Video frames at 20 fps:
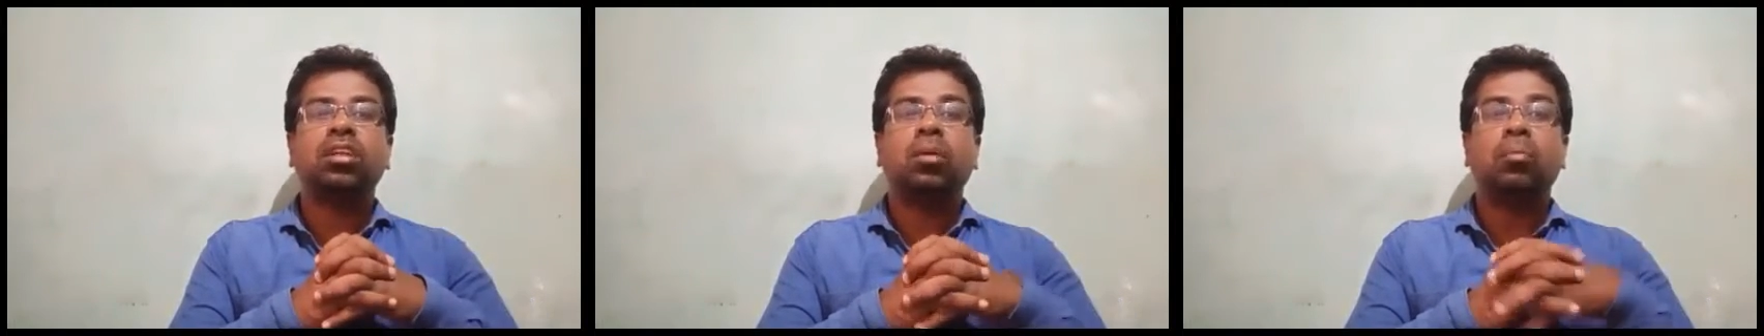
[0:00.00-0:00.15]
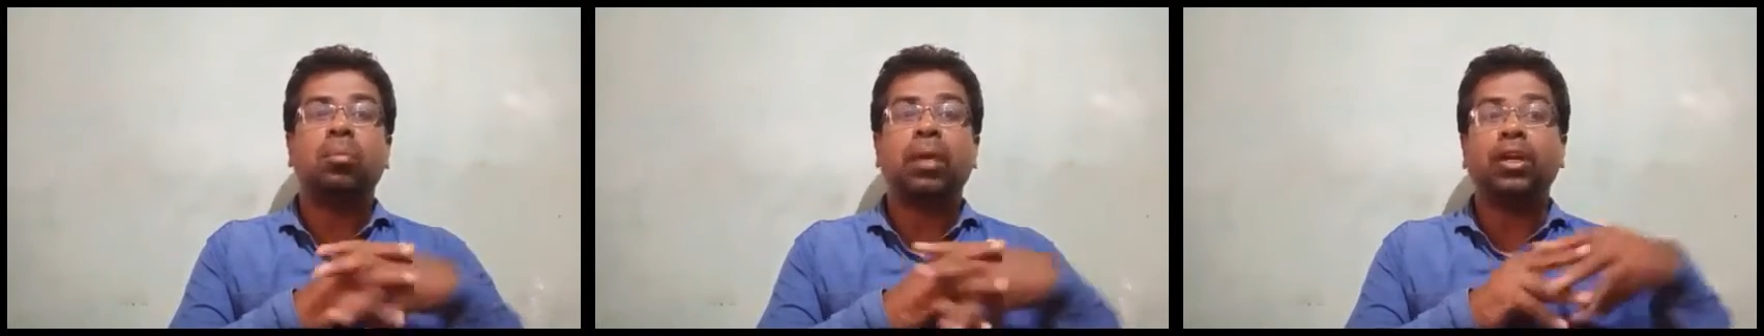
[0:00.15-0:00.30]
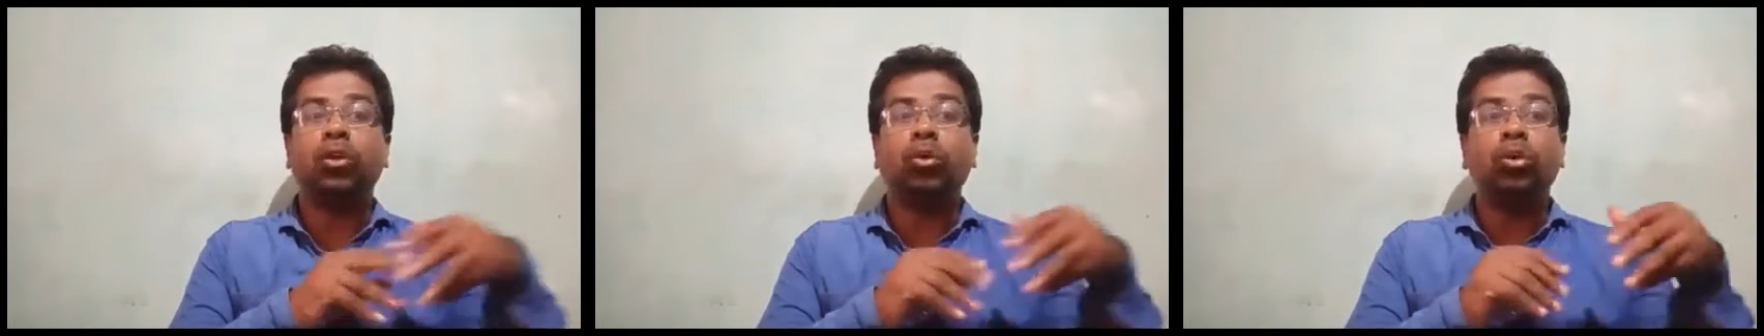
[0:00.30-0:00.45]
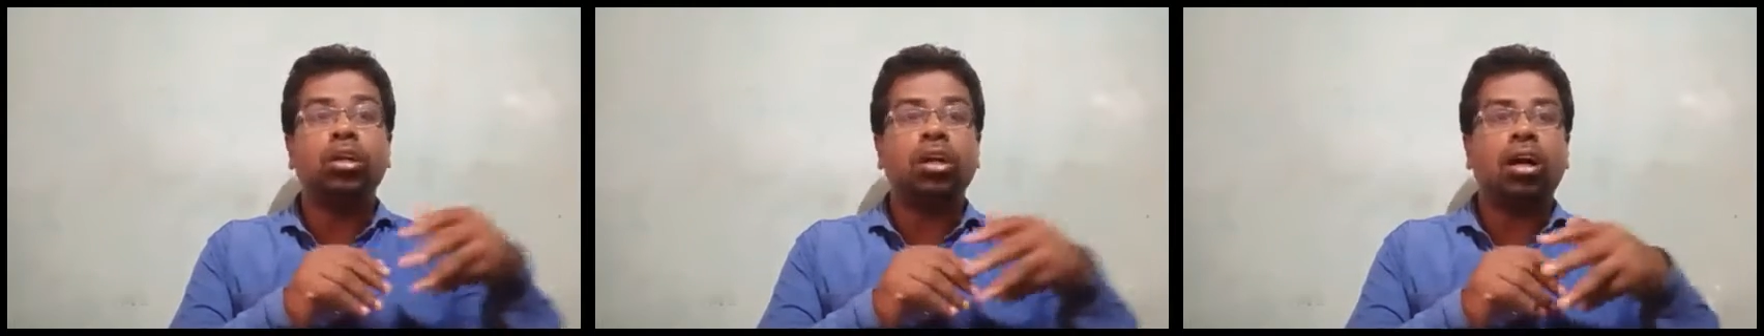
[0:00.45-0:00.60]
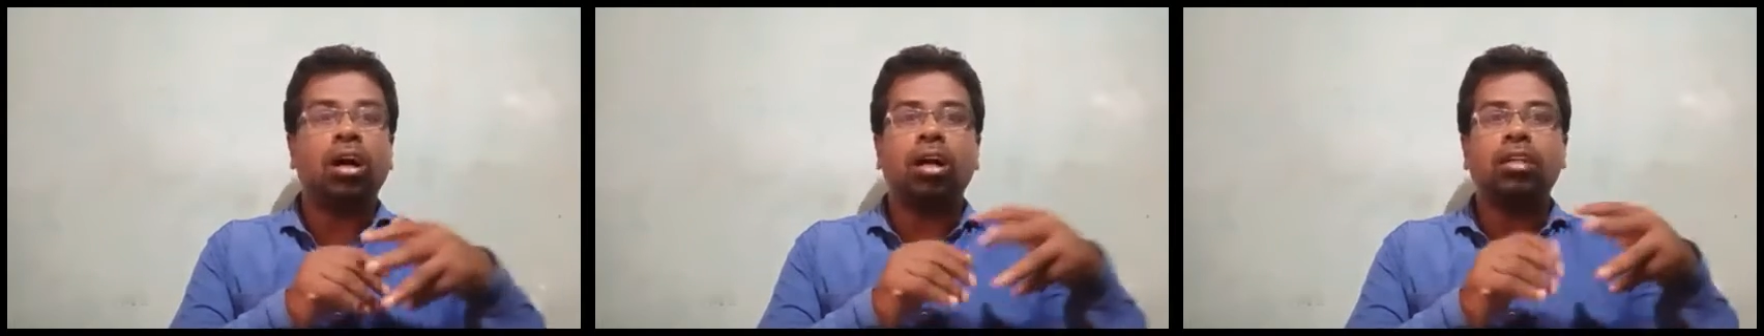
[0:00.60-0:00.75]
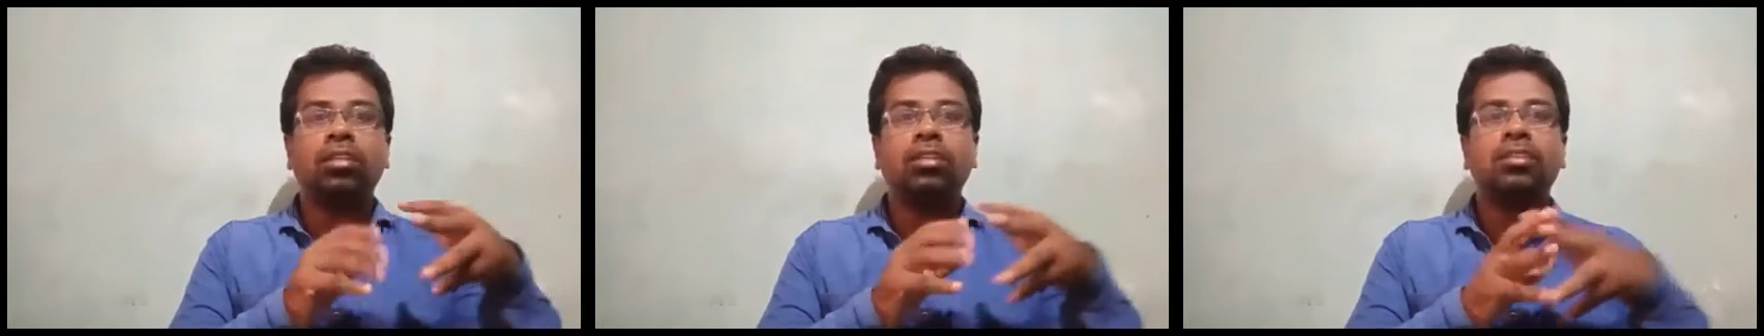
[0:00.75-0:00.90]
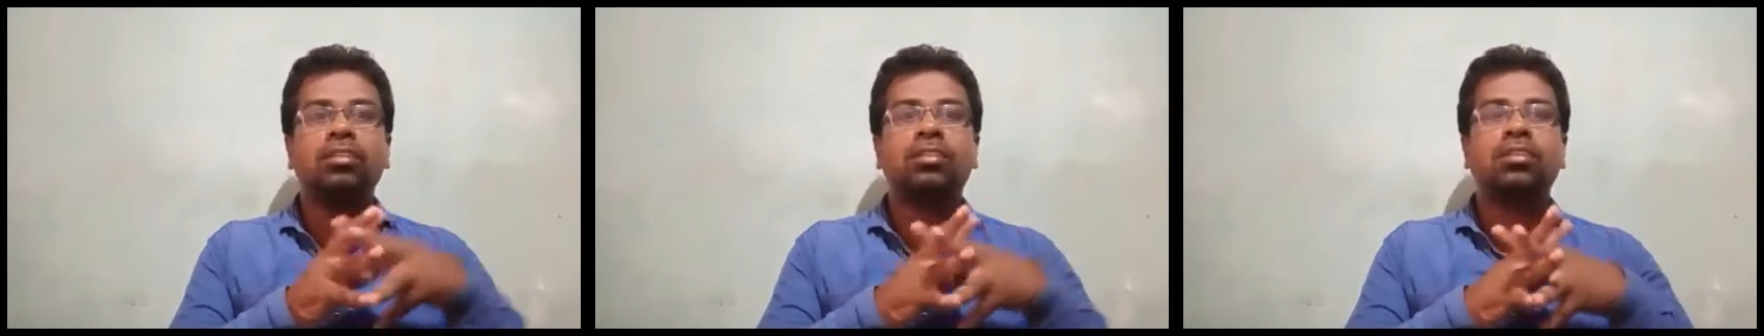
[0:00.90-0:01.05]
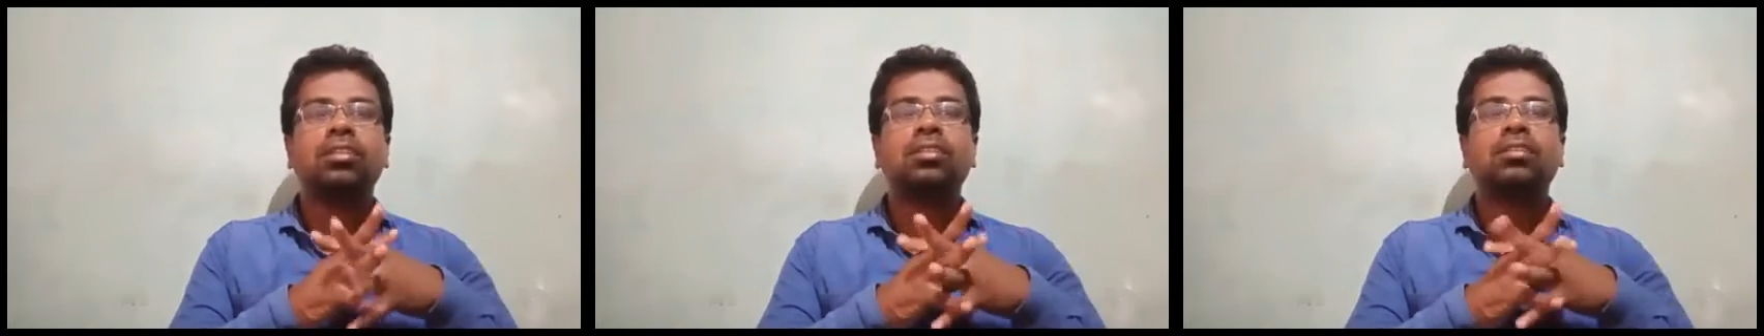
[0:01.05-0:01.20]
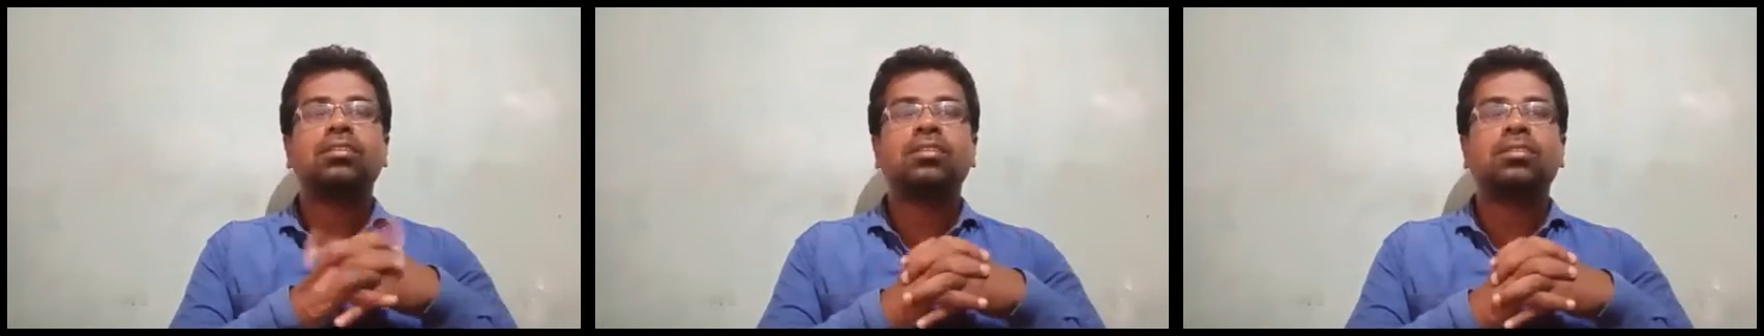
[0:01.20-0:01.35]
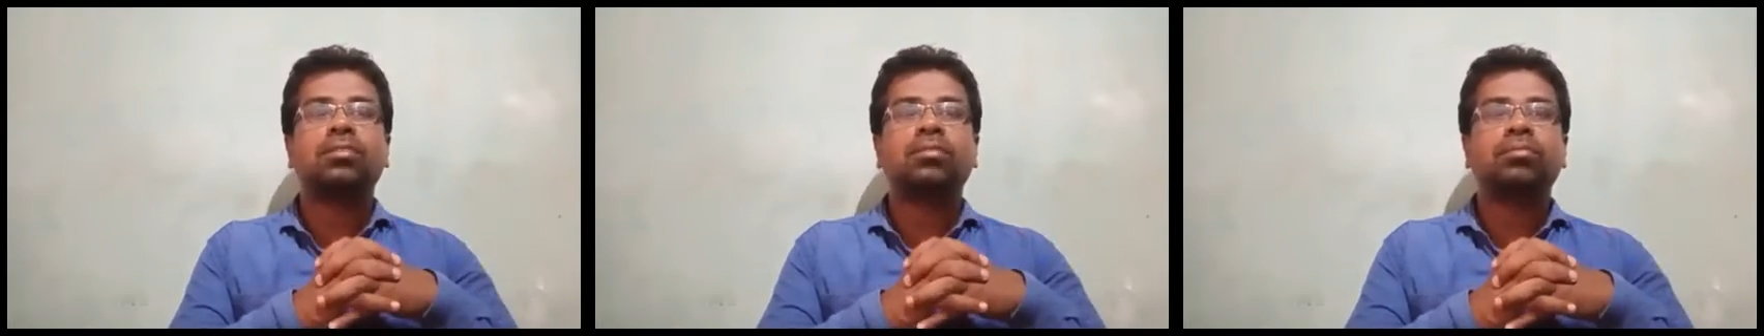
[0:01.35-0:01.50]
by doing all these
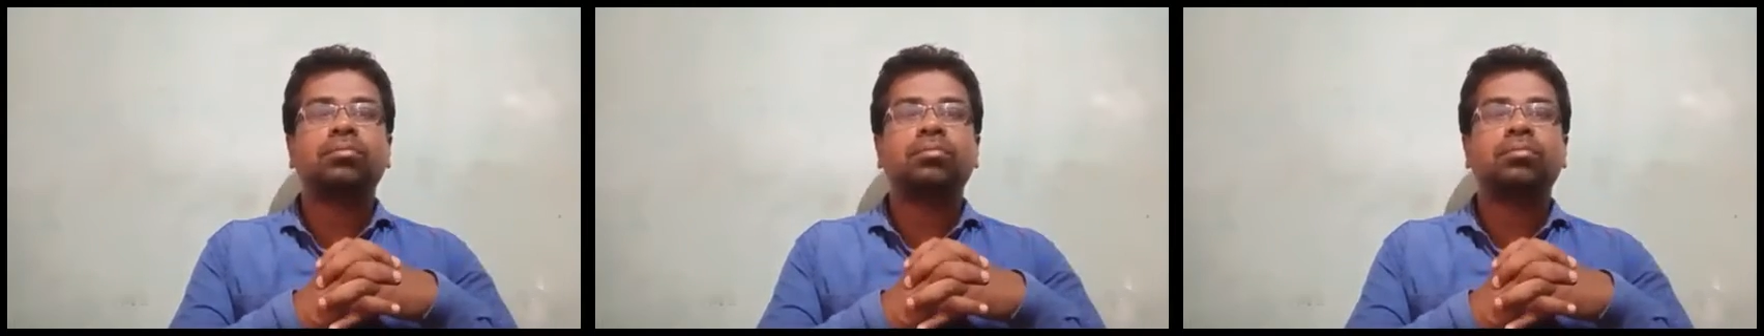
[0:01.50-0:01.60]
things.